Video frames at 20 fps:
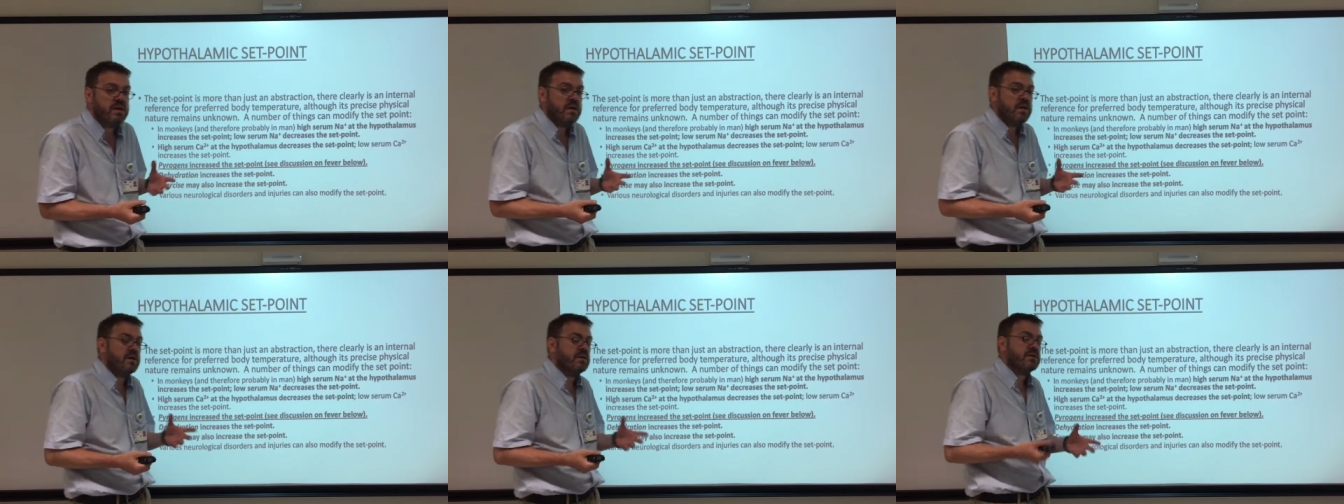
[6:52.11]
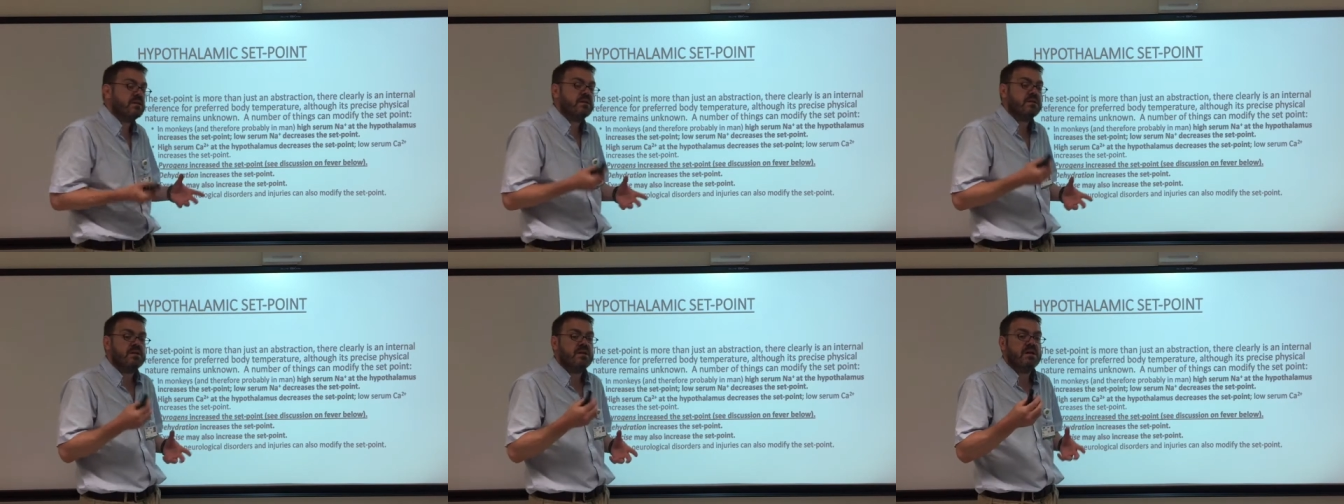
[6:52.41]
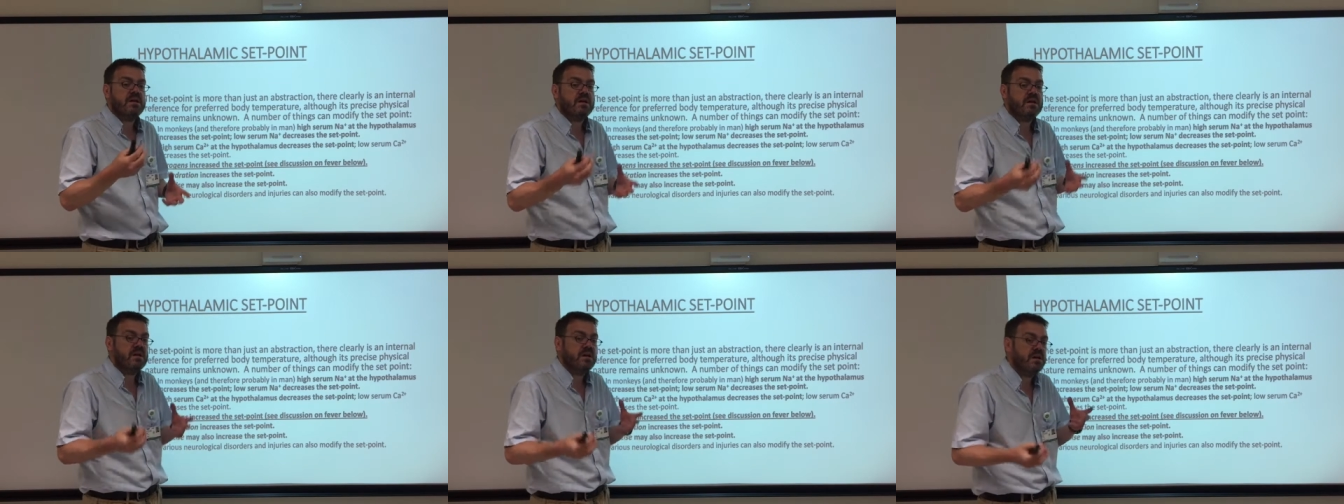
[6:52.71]
and
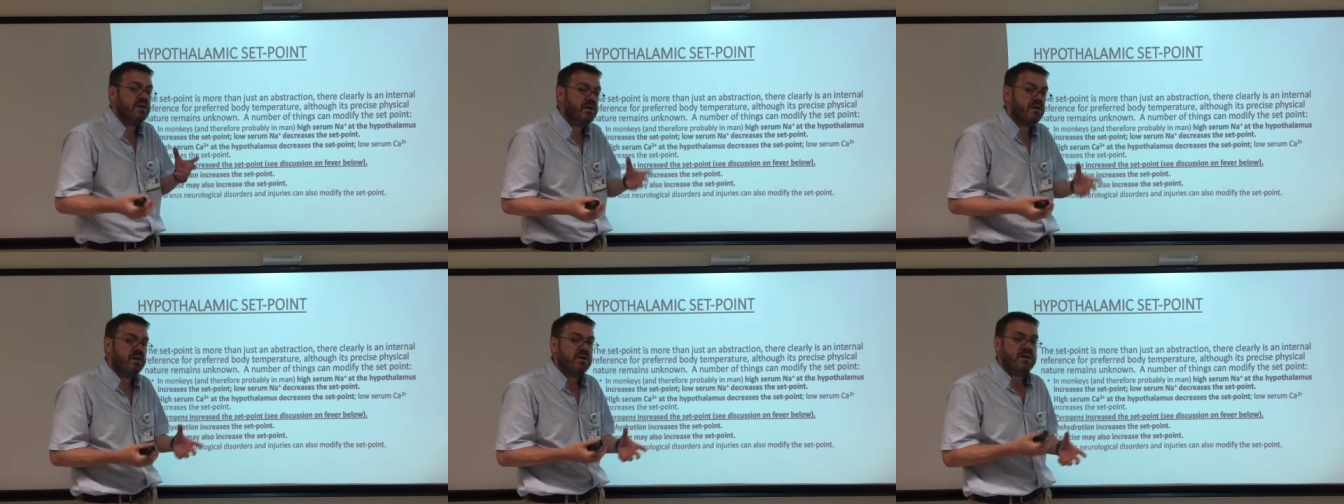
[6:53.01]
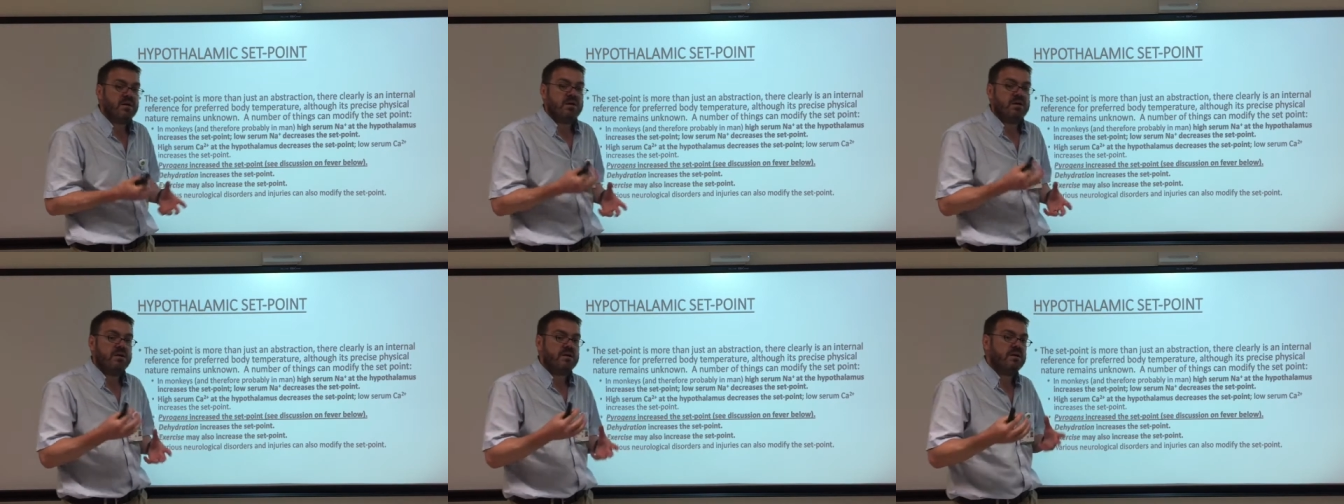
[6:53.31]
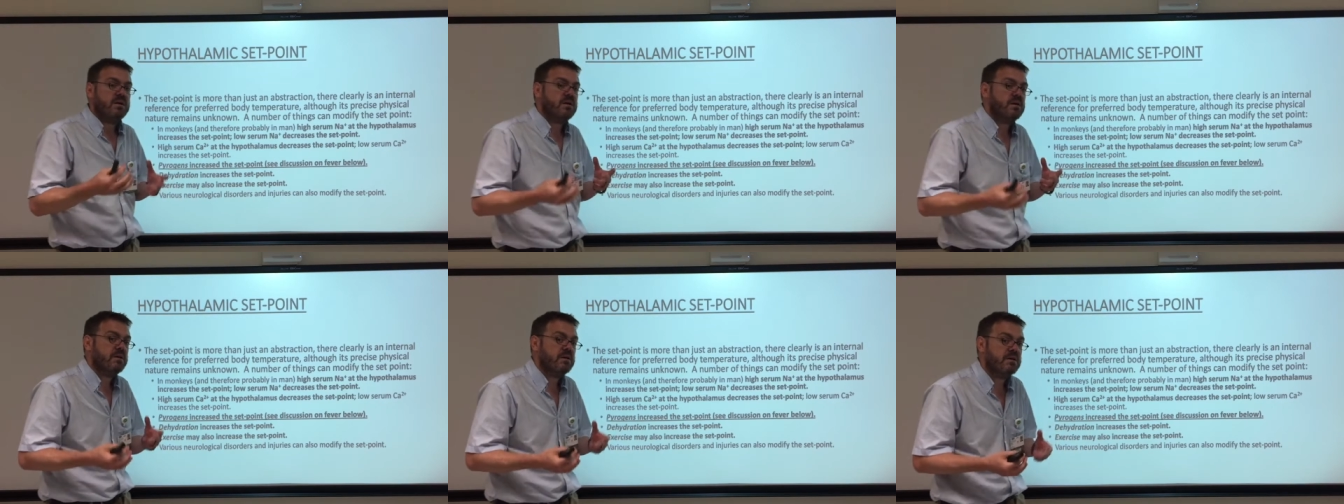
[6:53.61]
the
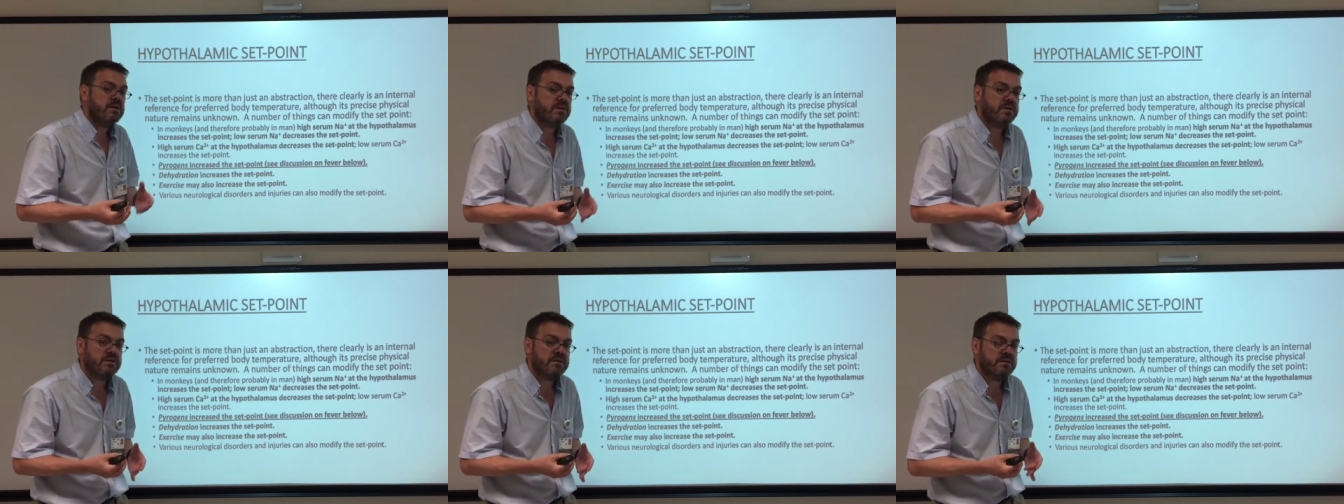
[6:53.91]
uh,